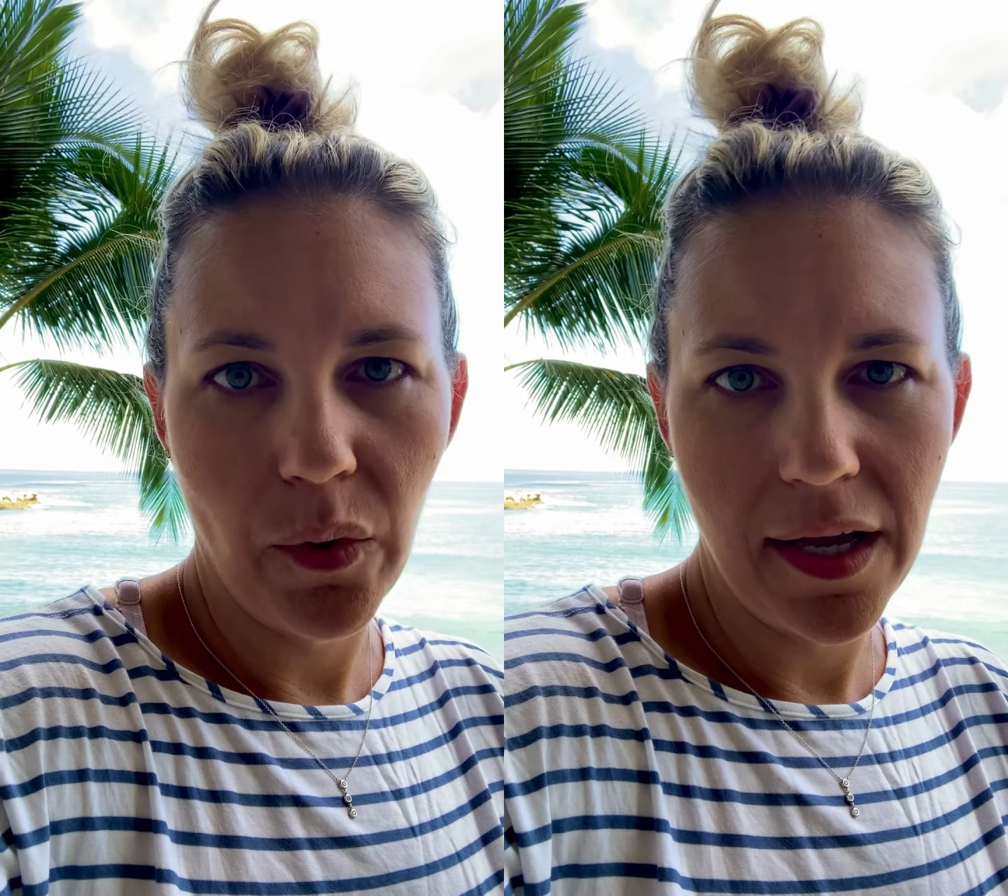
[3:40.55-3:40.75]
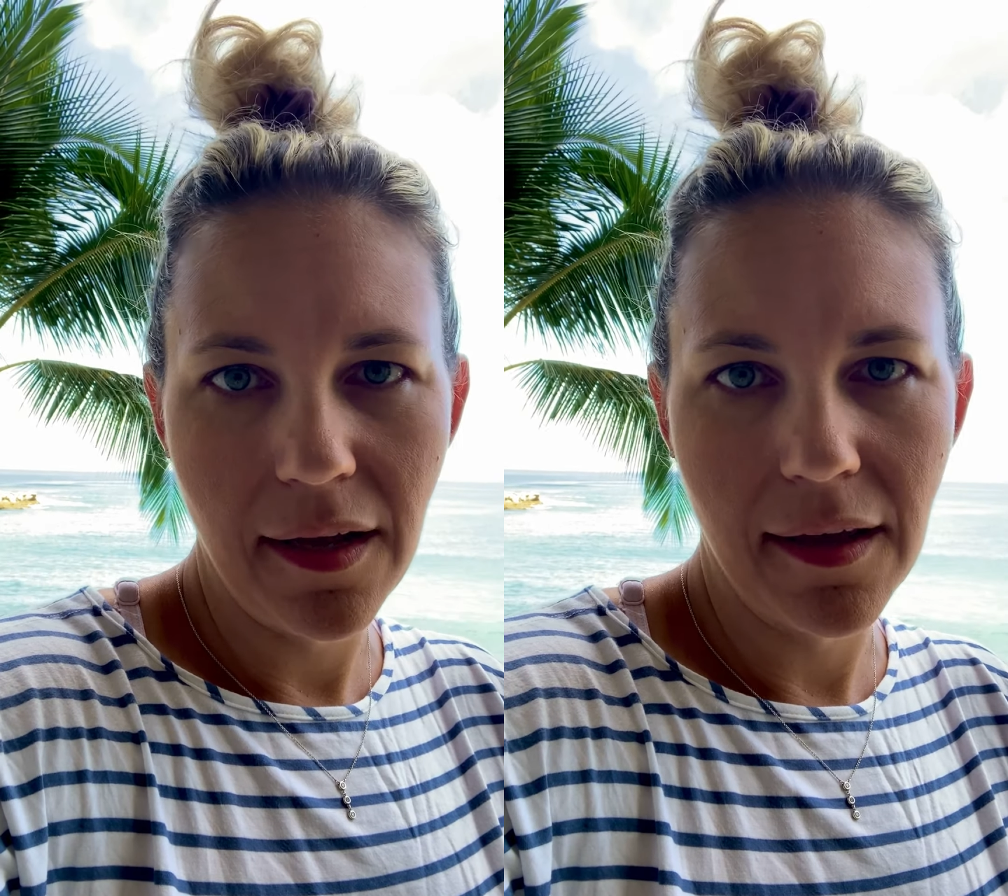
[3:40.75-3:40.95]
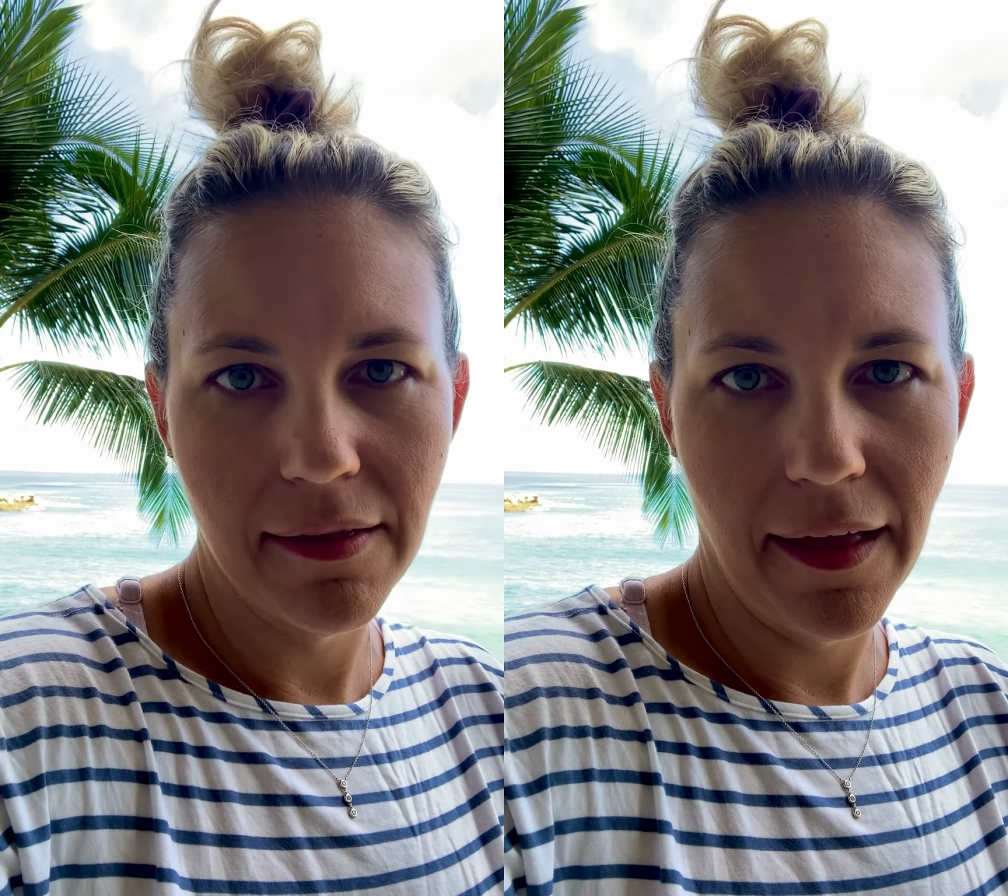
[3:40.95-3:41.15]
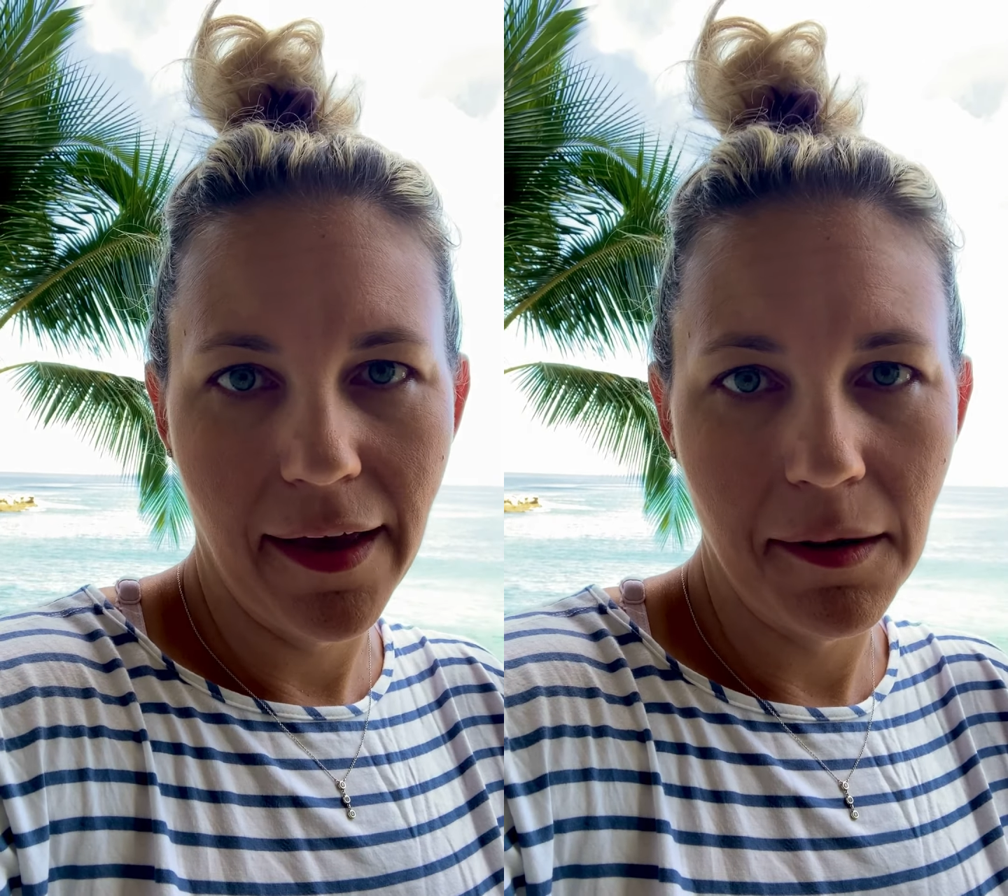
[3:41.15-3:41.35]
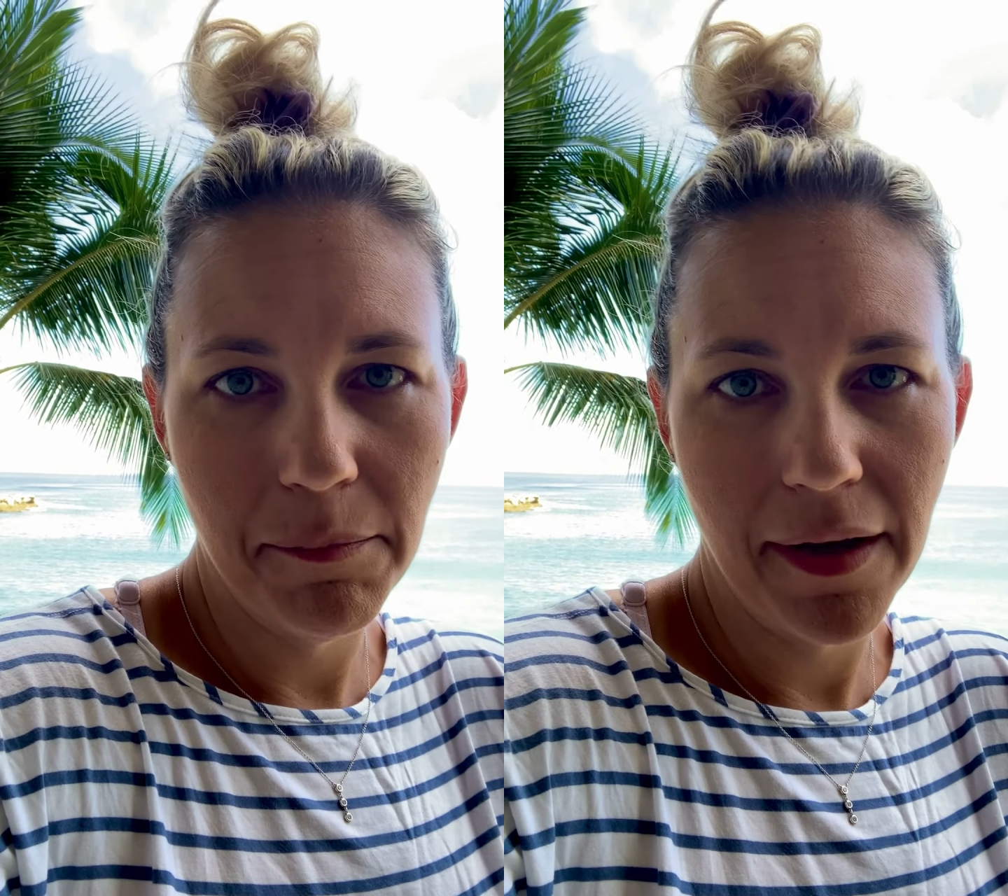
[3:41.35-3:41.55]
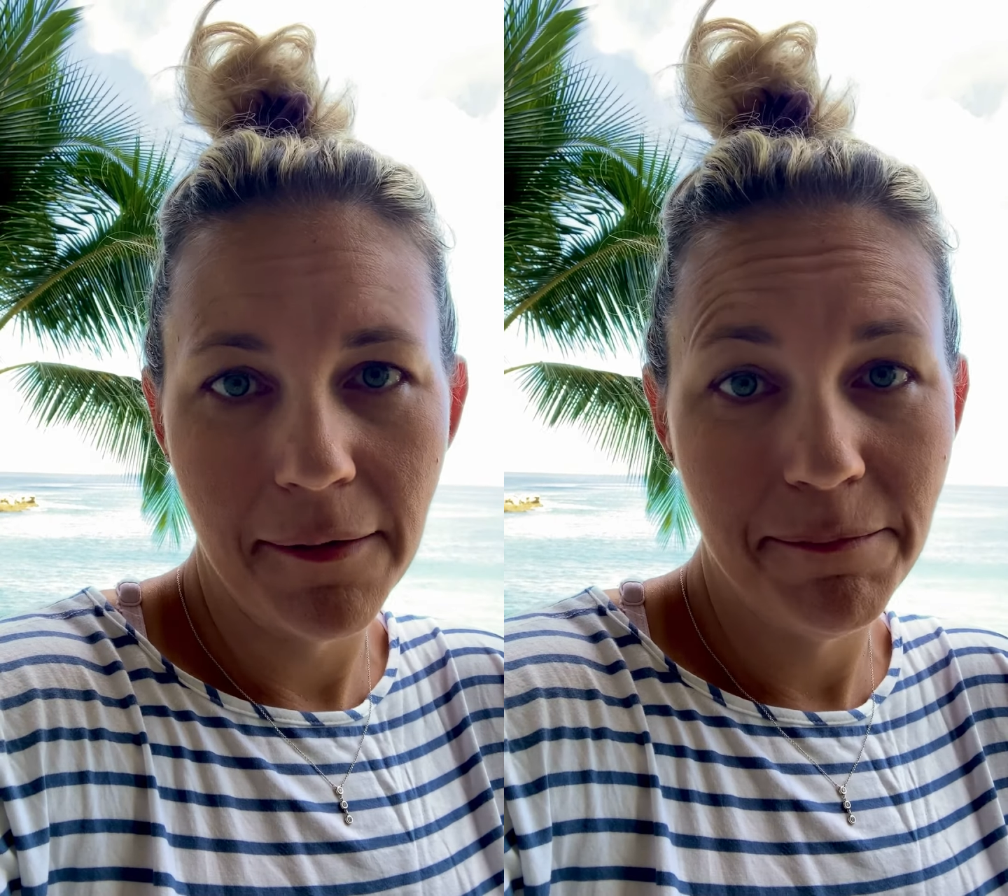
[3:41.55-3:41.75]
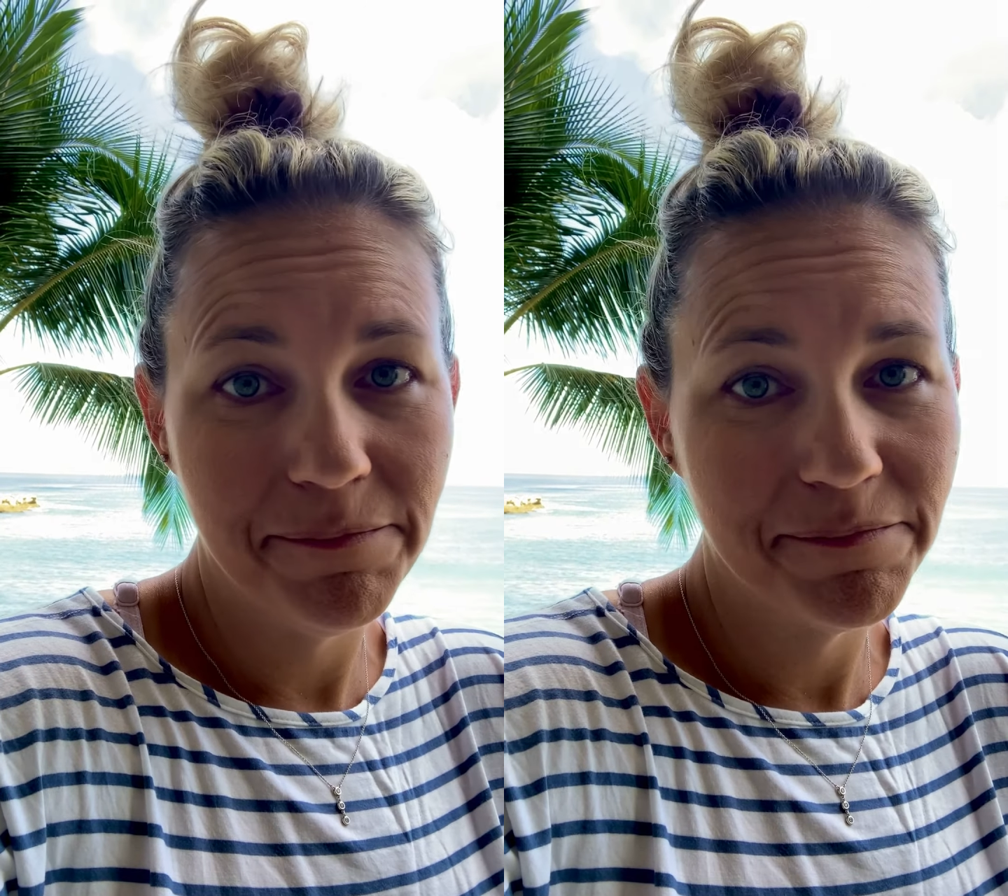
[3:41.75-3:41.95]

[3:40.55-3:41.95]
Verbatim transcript: waiting in line, but